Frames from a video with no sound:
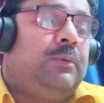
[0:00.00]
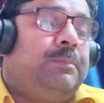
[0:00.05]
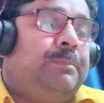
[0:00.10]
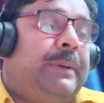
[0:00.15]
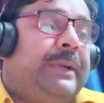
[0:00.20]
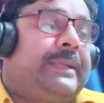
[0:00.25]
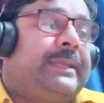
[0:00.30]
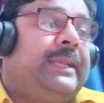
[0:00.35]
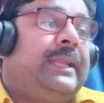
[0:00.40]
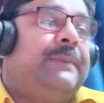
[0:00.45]

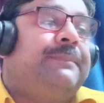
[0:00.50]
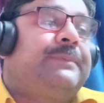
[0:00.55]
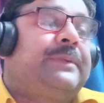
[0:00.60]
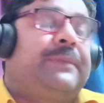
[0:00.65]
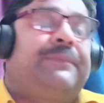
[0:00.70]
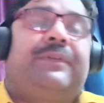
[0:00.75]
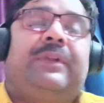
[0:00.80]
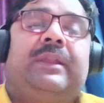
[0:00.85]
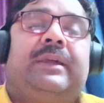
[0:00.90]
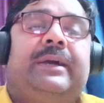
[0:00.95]
Battle of
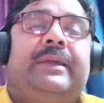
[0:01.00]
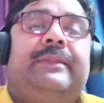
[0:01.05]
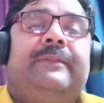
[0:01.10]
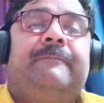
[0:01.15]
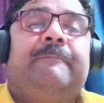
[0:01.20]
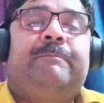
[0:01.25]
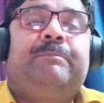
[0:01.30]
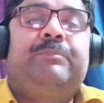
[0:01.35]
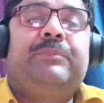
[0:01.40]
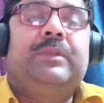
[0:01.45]
Trafalgar,
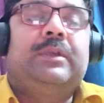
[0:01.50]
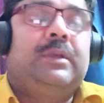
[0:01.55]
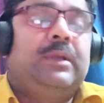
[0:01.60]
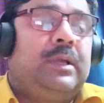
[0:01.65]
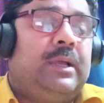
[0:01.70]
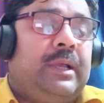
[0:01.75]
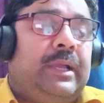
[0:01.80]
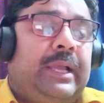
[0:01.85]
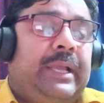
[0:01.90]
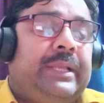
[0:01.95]

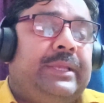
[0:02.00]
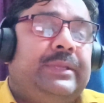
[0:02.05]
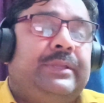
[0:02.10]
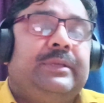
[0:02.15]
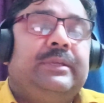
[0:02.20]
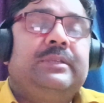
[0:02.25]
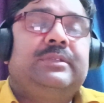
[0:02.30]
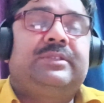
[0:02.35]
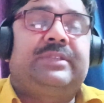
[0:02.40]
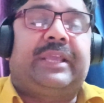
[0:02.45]
and
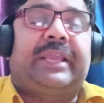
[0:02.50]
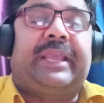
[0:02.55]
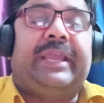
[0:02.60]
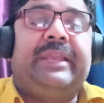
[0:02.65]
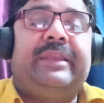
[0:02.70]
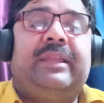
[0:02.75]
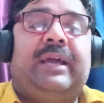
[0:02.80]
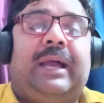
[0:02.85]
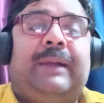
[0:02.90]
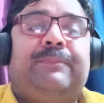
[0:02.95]

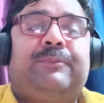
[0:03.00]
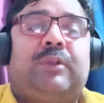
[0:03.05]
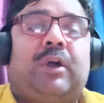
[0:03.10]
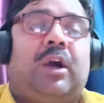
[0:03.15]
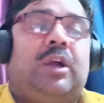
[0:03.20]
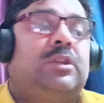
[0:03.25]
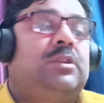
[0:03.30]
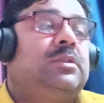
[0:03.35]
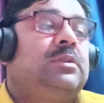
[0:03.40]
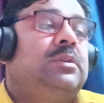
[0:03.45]
second, I have
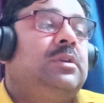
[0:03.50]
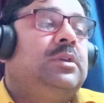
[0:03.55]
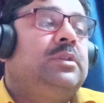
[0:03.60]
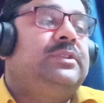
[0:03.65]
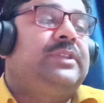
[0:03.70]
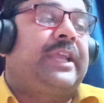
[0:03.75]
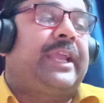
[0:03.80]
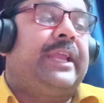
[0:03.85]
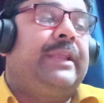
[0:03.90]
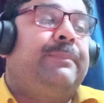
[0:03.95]
taught
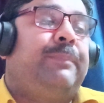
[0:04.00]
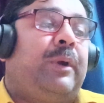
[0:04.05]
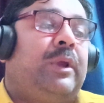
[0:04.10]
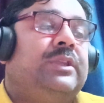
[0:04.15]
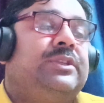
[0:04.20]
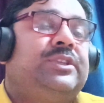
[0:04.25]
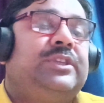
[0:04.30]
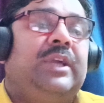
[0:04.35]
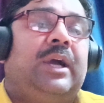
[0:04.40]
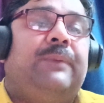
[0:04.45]
second
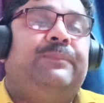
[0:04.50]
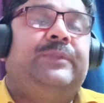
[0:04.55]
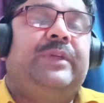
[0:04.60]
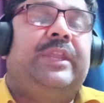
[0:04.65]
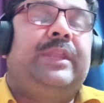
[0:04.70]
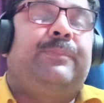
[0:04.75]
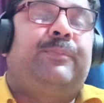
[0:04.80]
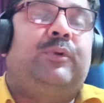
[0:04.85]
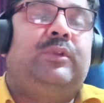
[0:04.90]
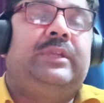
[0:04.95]
policy of the
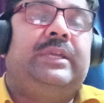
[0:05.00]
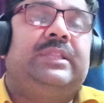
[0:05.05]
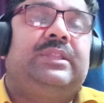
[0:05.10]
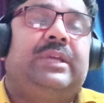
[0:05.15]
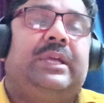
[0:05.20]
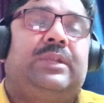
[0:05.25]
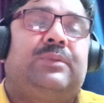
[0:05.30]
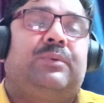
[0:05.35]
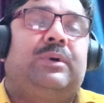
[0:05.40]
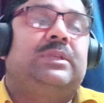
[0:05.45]
Napoleon,
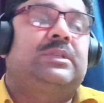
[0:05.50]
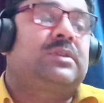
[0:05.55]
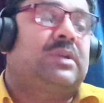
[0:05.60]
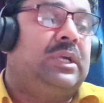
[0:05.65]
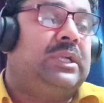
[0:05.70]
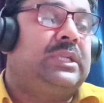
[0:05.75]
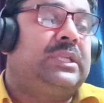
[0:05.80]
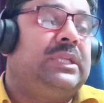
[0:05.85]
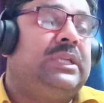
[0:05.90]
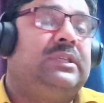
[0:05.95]
that was
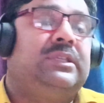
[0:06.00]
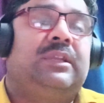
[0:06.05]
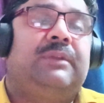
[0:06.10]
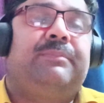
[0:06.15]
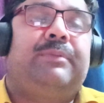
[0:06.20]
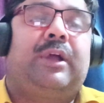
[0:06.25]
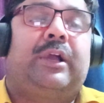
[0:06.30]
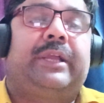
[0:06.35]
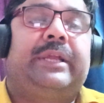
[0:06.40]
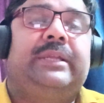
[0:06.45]
continental
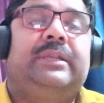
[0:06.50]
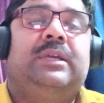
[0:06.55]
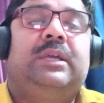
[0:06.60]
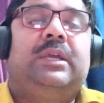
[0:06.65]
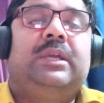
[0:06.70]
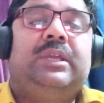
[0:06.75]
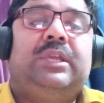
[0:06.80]
blockade.